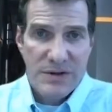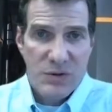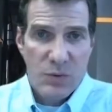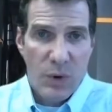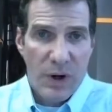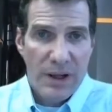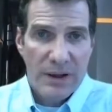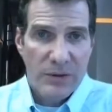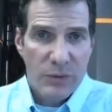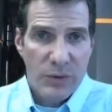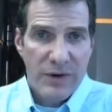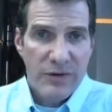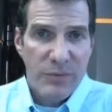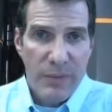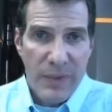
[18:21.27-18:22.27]
as well, and
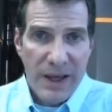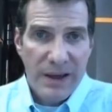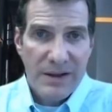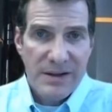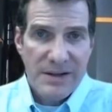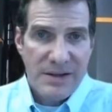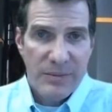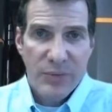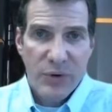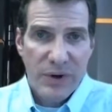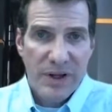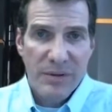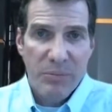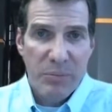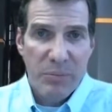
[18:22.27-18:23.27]
we've made some
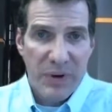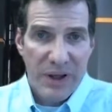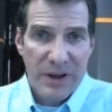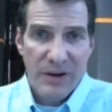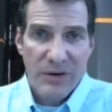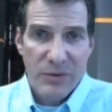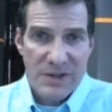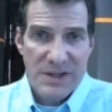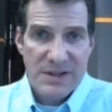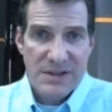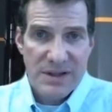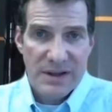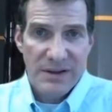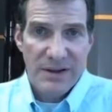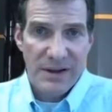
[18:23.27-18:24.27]
pretty big
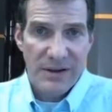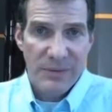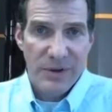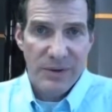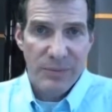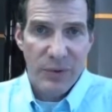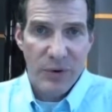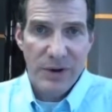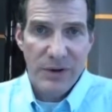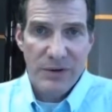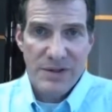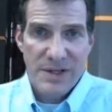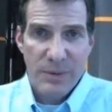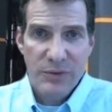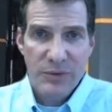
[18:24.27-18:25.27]
resistant element
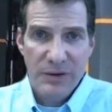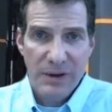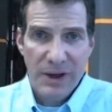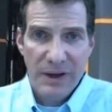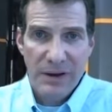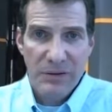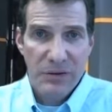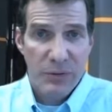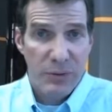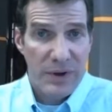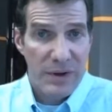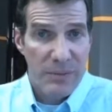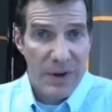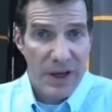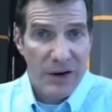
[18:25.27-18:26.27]
boilers up to like
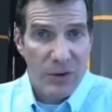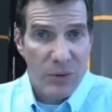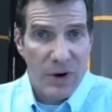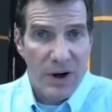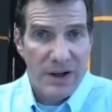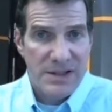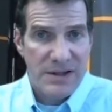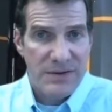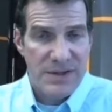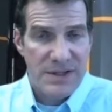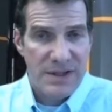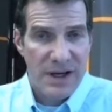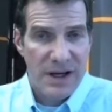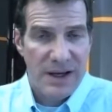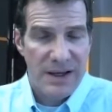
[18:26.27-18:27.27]
3 megawatts of
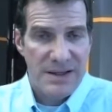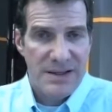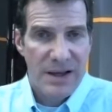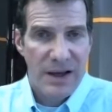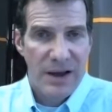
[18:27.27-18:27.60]
size.